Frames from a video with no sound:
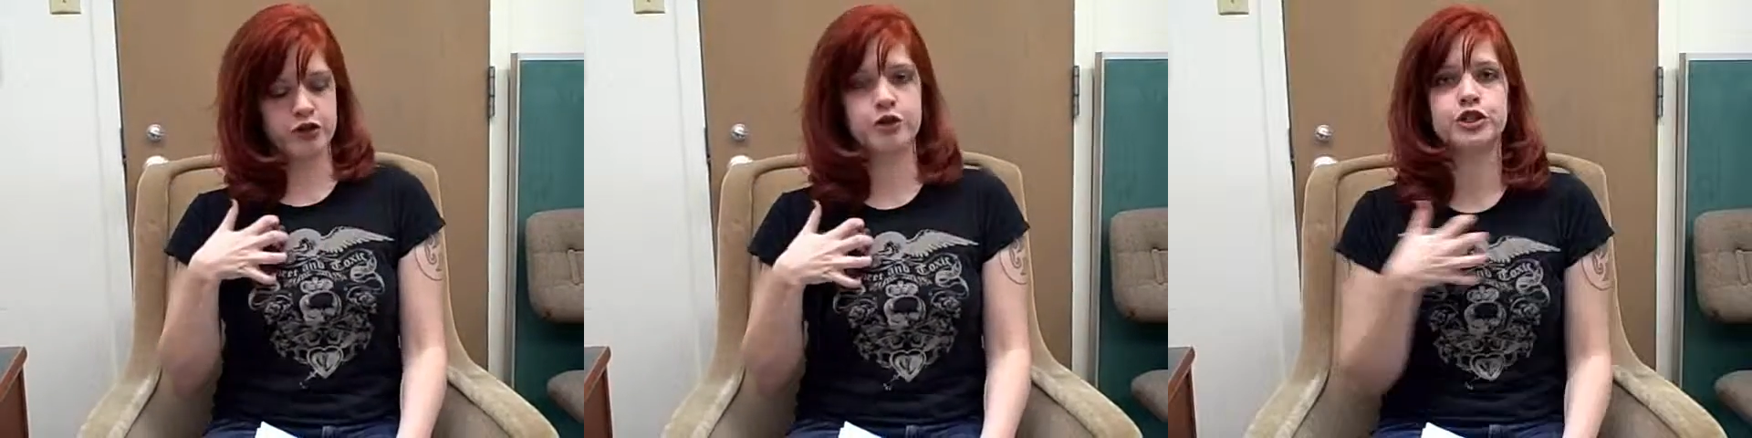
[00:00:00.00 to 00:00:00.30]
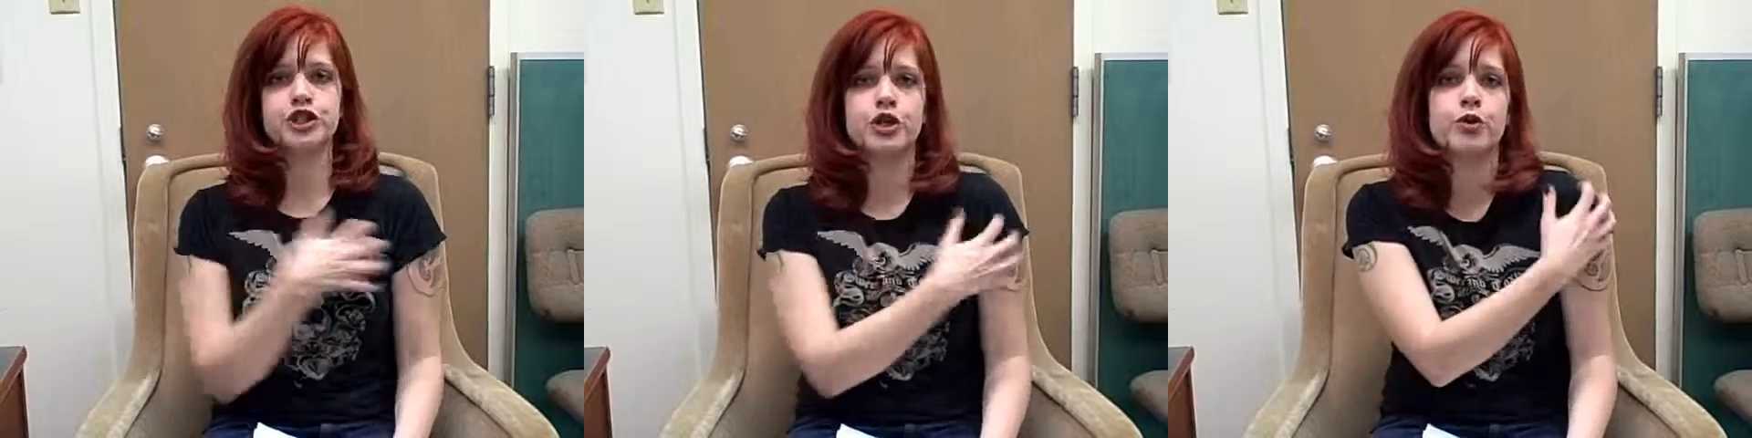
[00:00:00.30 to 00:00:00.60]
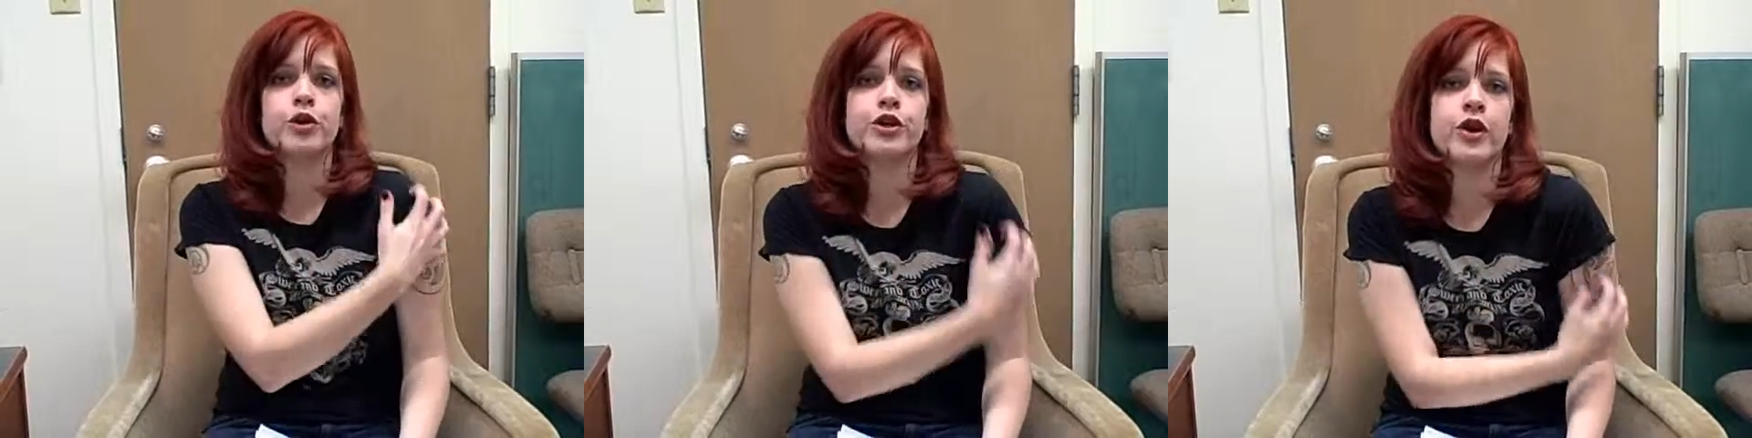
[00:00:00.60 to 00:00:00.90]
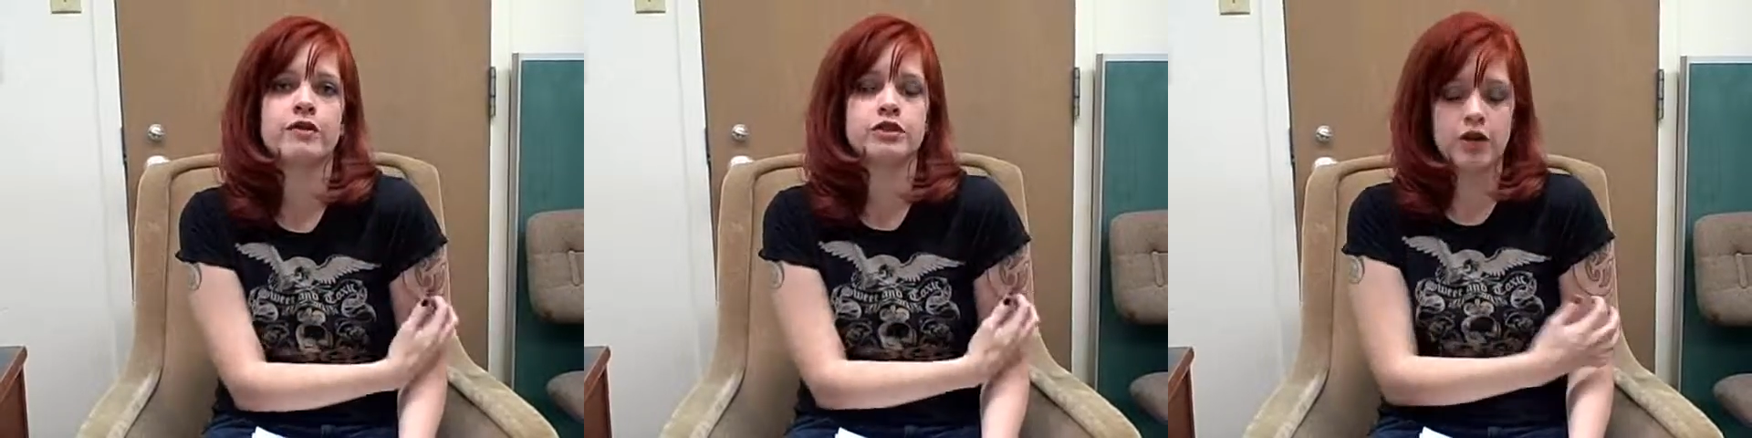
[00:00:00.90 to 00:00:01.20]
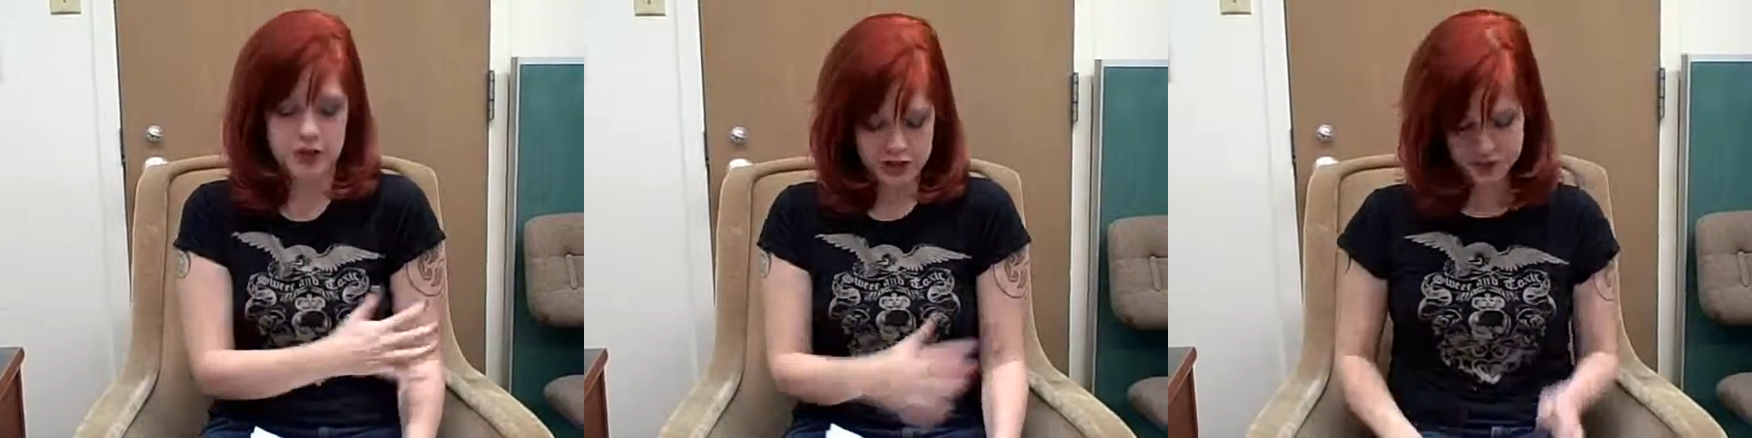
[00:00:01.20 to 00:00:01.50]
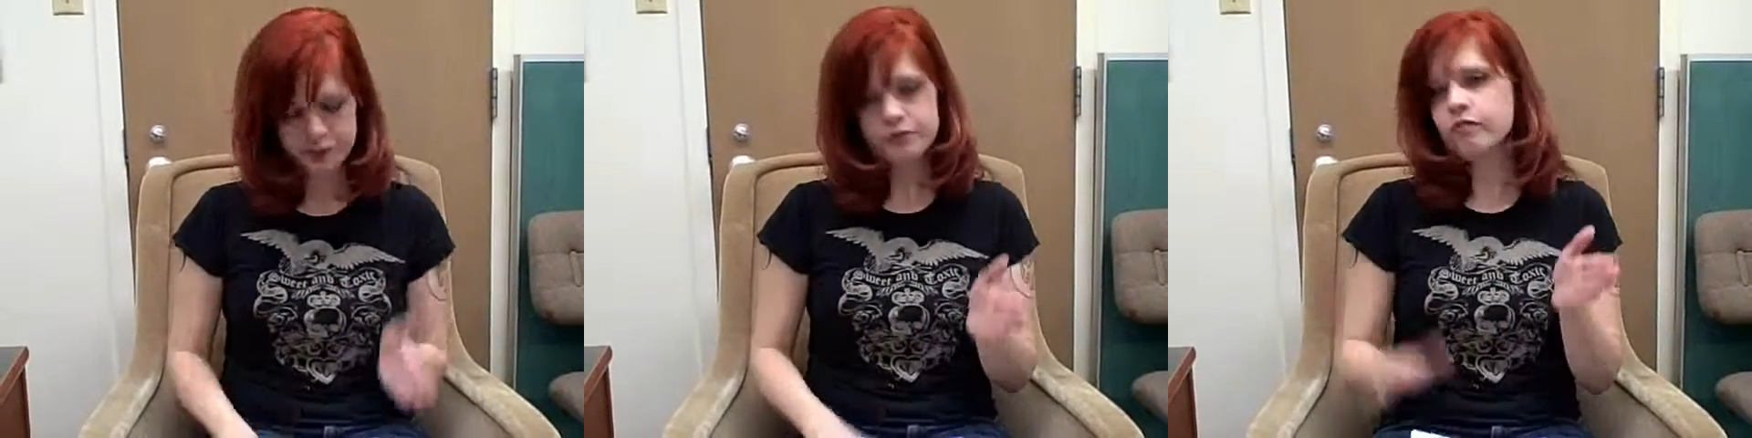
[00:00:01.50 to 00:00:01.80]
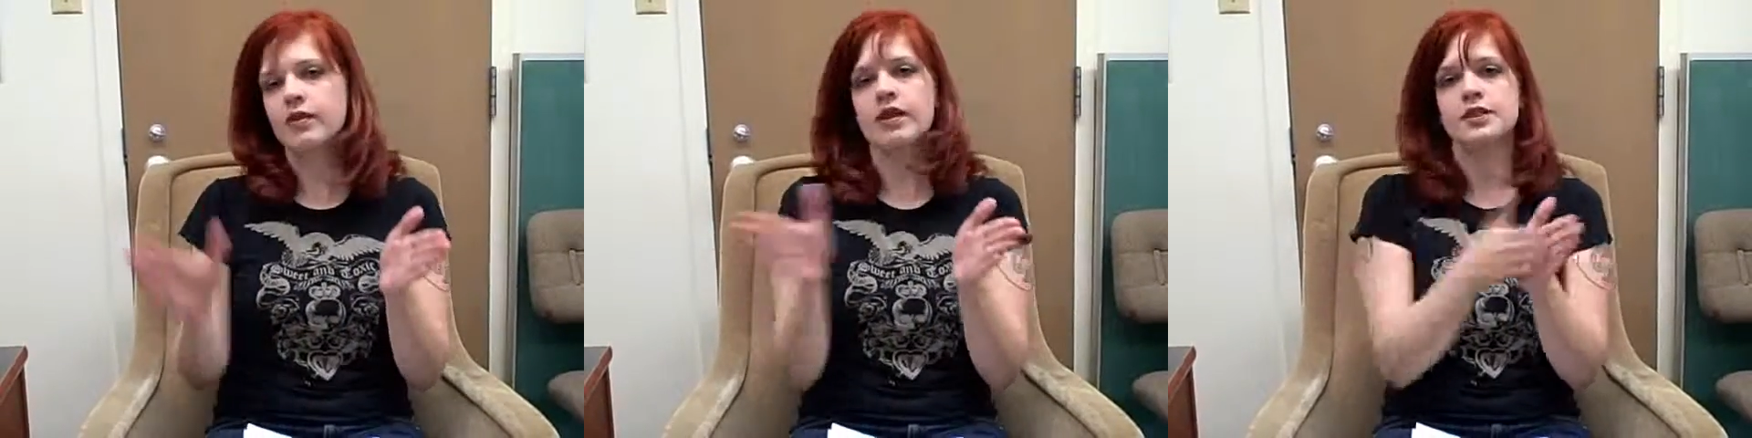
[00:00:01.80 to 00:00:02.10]
or you could show where you have scratches.
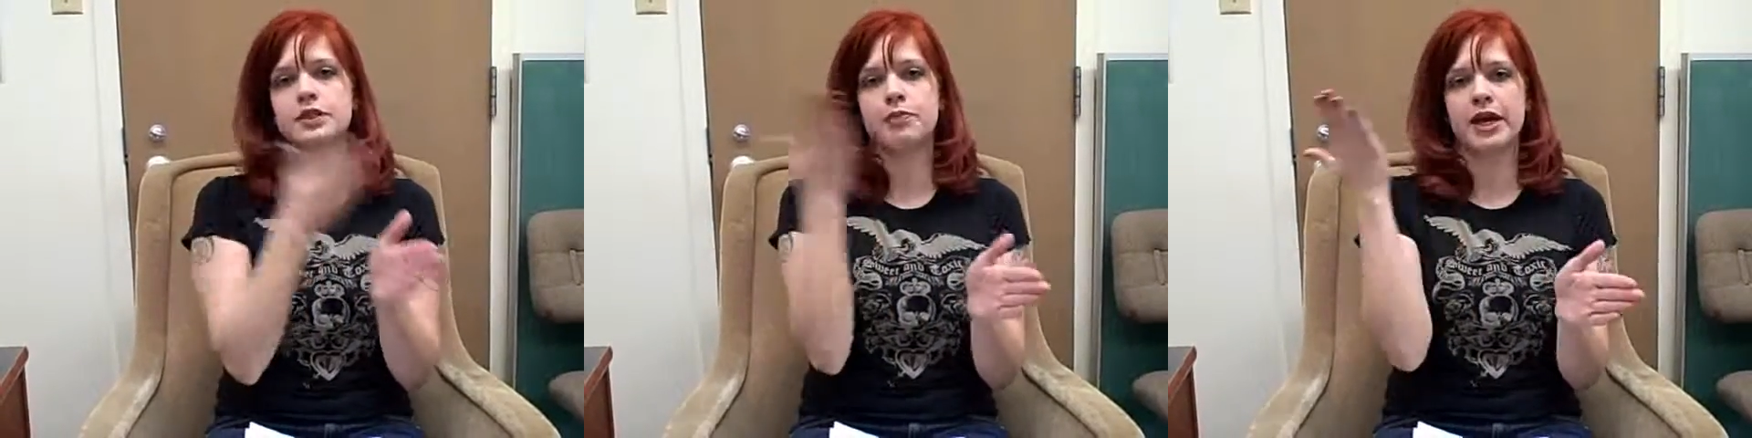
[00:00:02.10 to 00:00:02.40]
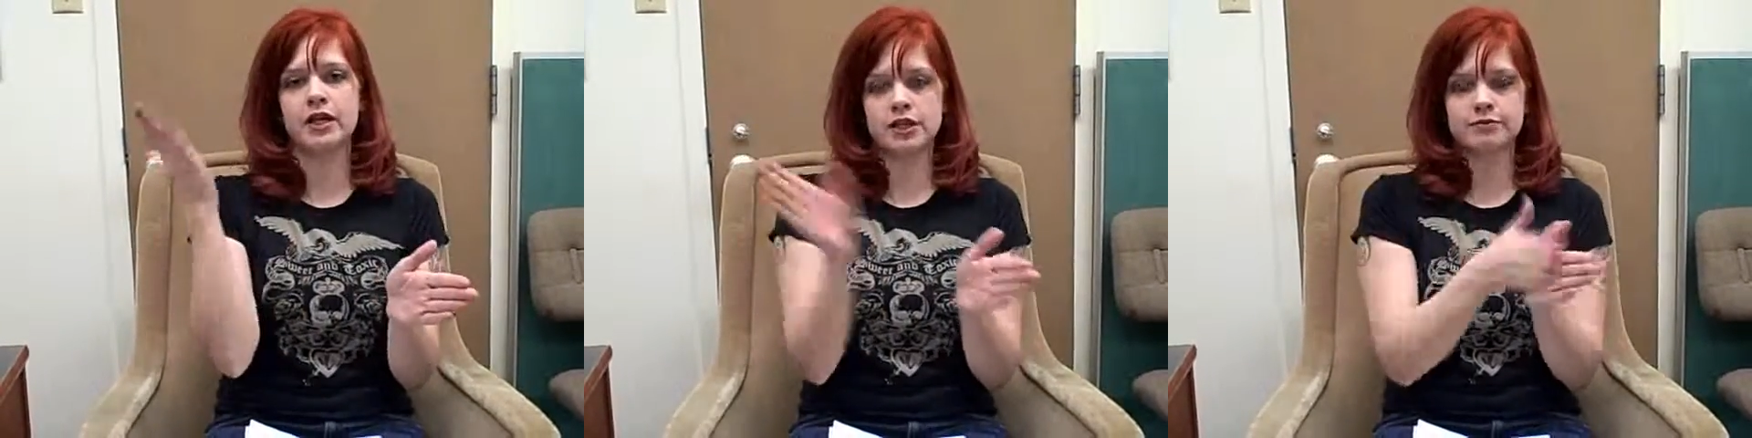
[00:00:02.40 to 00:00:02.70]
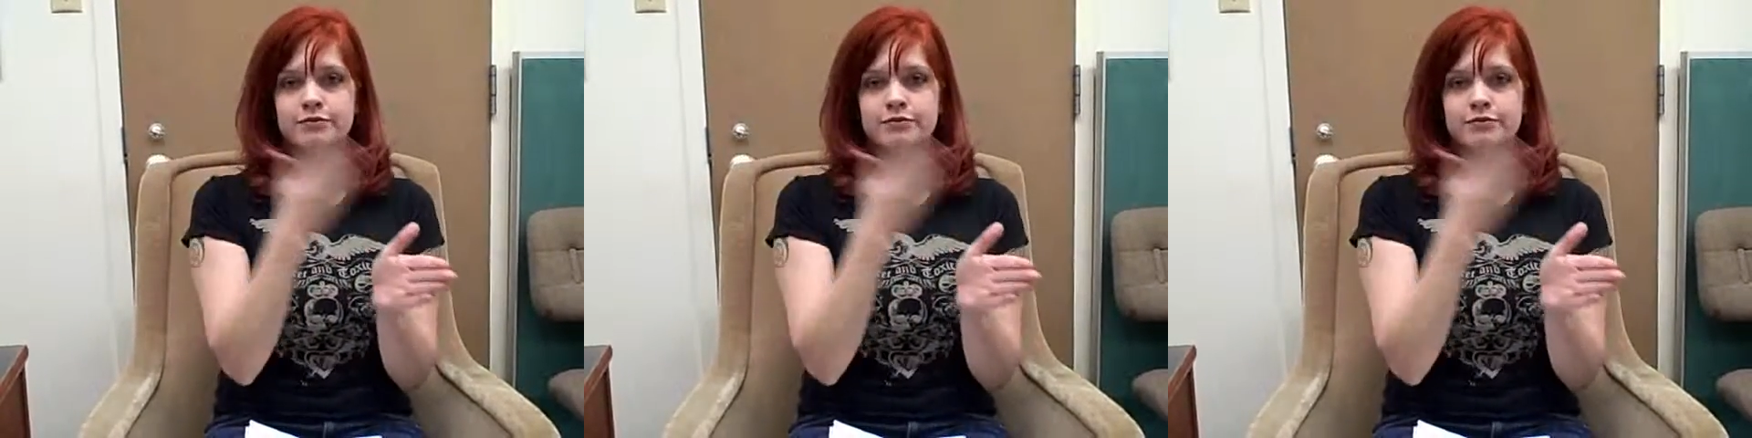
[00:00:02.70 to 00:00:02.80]
Spank,